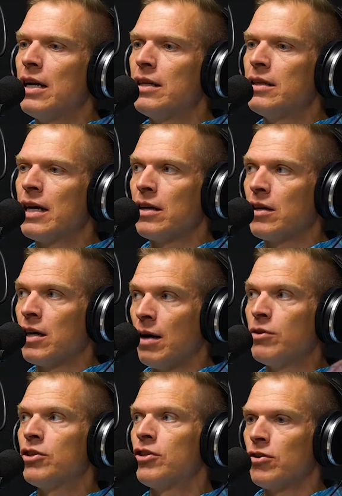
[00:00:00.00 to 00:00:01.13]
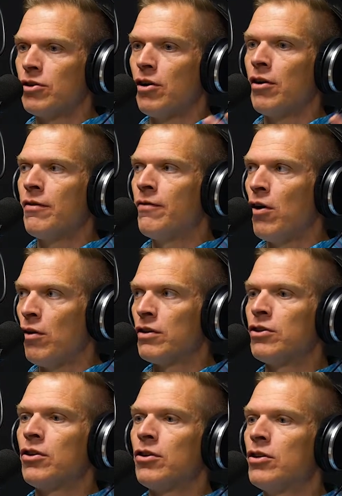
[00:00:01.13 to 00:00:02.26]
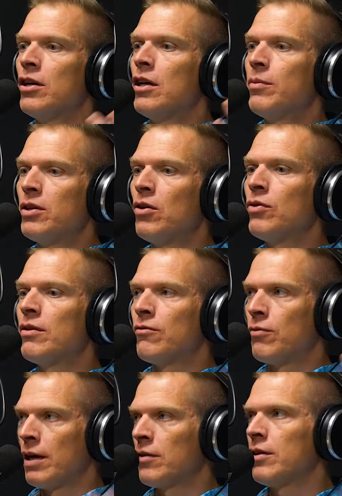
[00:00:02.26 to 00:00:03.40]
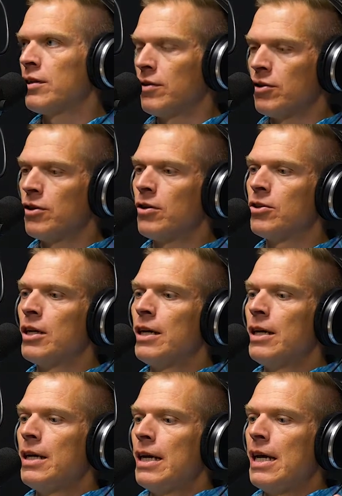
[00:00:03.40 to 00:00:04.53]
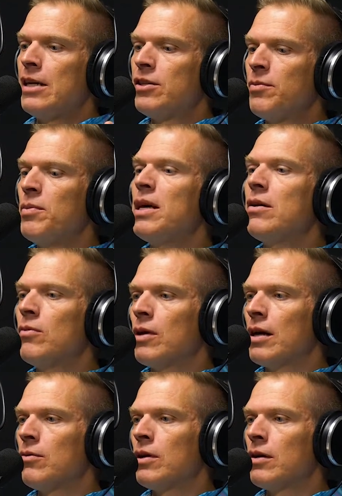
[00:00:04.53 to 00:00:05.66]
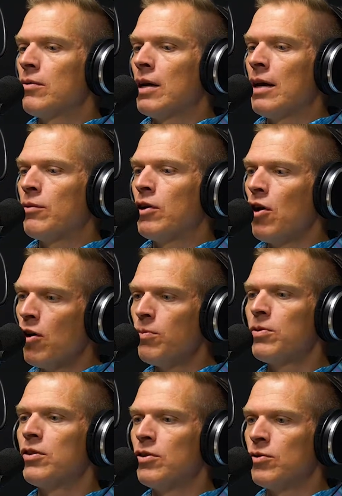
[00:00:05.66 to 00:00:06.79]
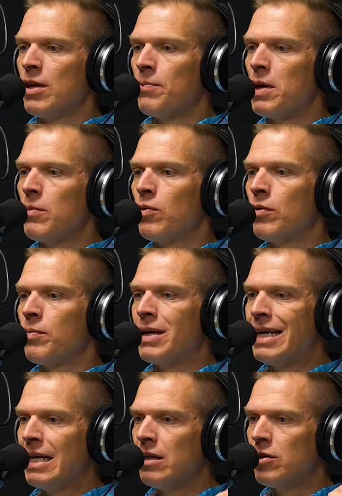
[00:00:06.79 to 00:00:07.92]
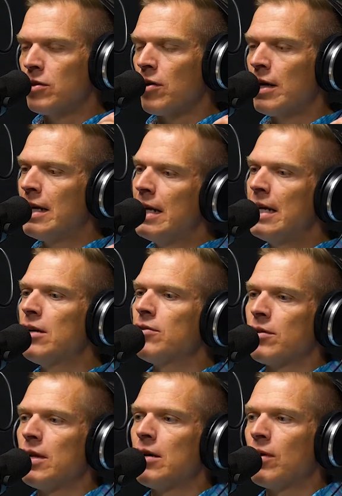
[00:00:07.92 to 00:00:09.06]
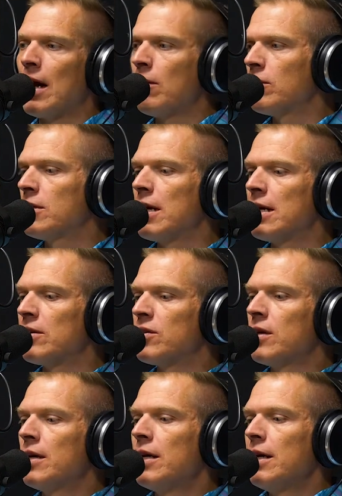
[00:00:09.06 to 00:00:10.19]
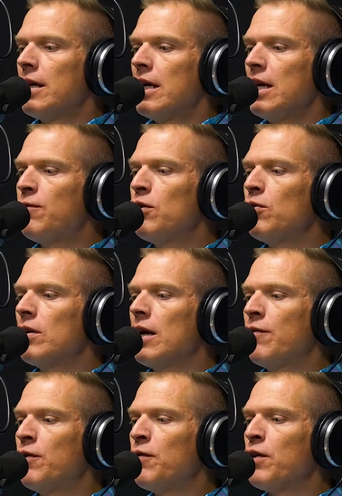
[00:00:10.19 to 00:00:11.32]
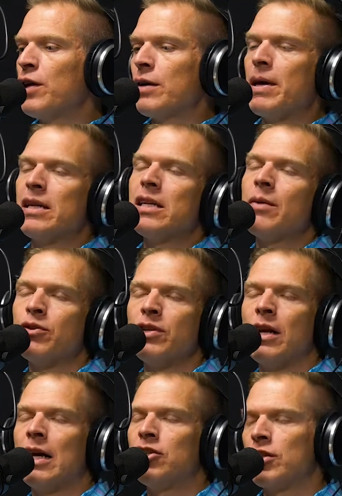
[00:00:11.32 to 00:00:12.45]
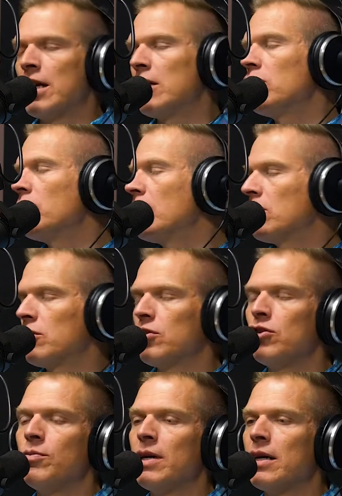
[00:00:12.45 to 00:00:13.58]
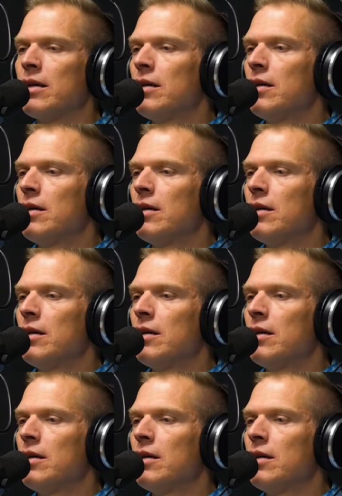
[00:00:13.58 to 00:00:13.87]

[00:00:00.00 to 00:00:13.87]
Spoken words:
that come to church are involved in church, but don't give regularly to the church. And to me, what I would hope to do is that people would begin to start. And here's the thing: what I would say is, if you feel like, man, 10%, I just can't do it, it's just too big,